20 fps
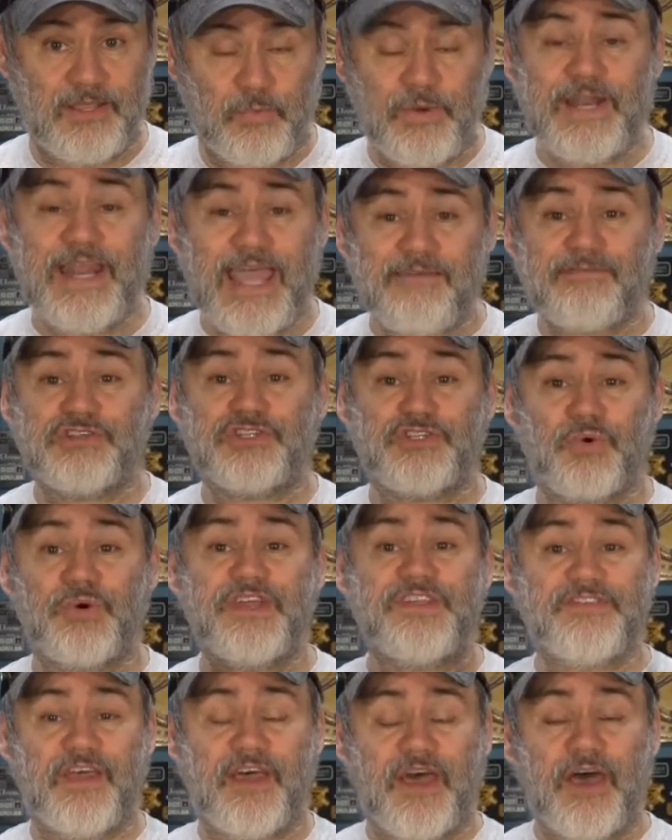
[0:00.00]
We'd have a
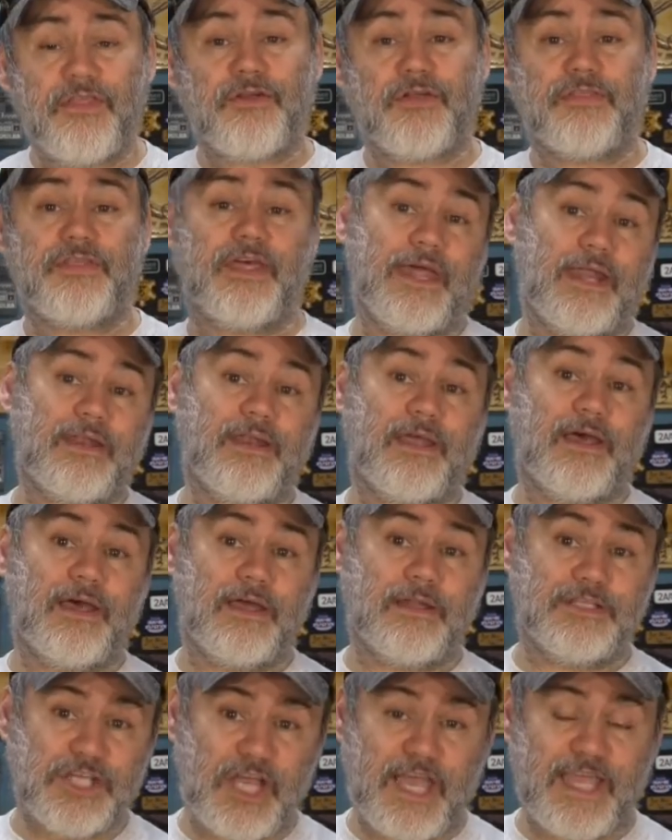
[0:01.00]
choice other than
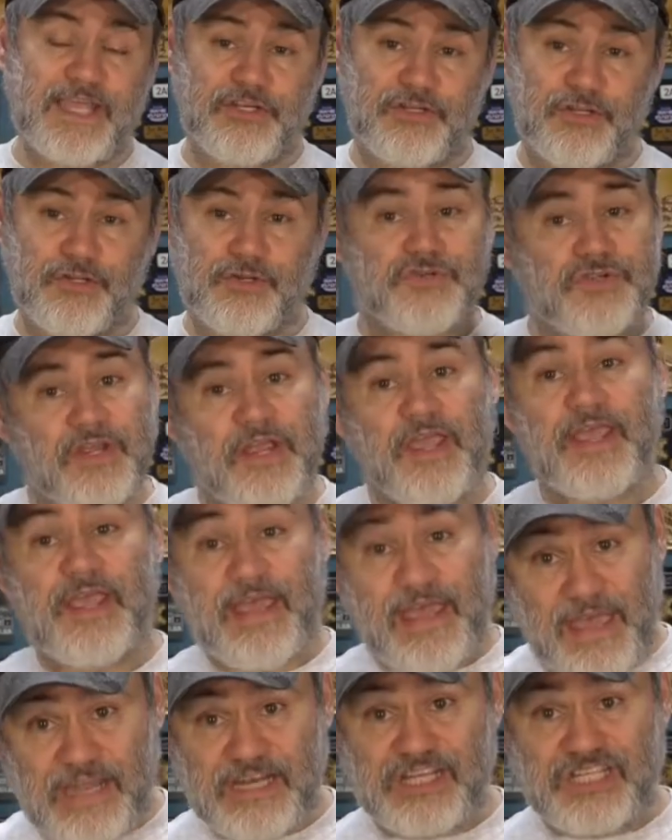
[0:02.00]
a giant douche
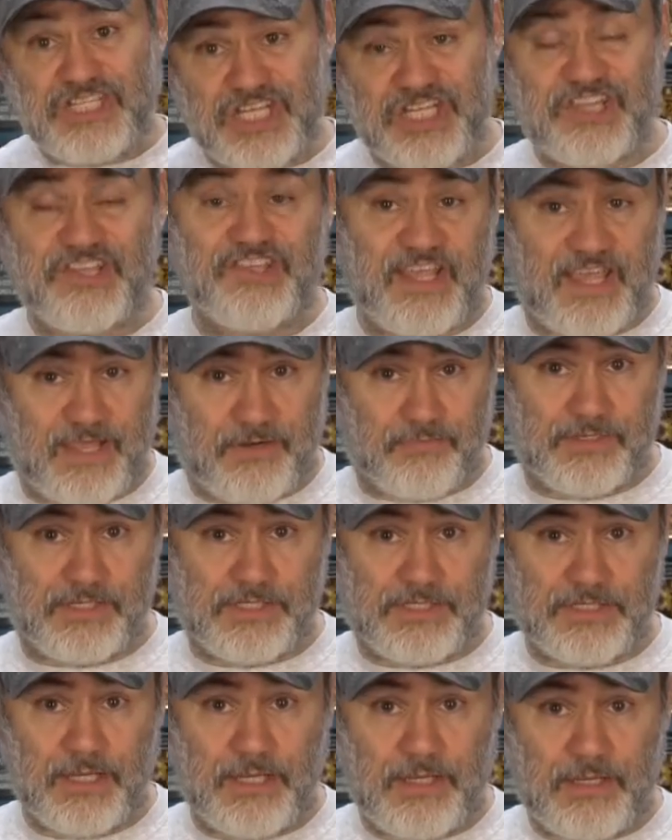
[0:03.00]
and a shit
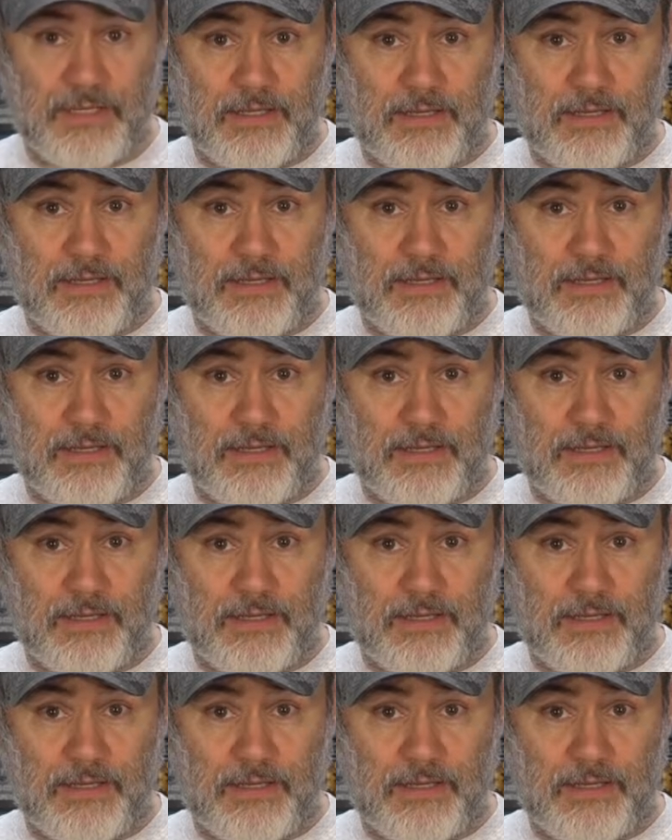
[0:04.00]
sandwich.